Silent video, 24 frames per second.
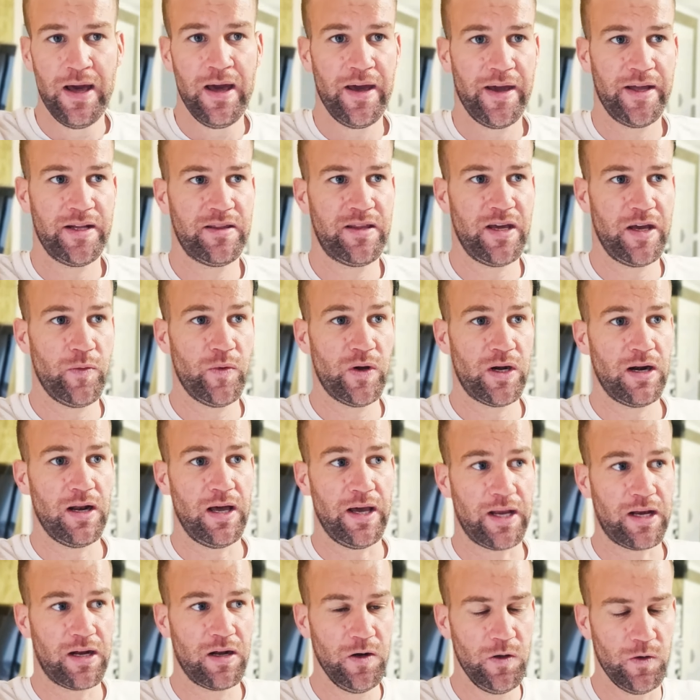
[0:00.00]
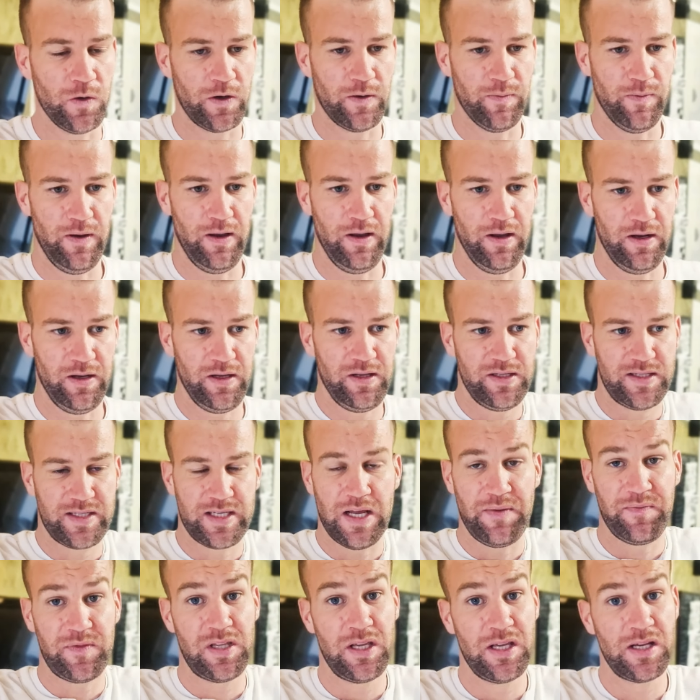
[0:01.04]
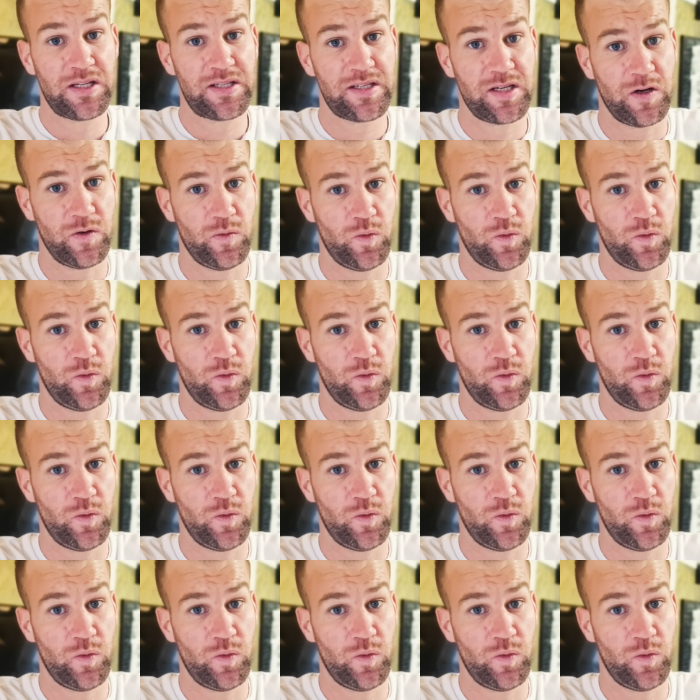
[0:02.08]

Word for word: And they were like, look man, some things are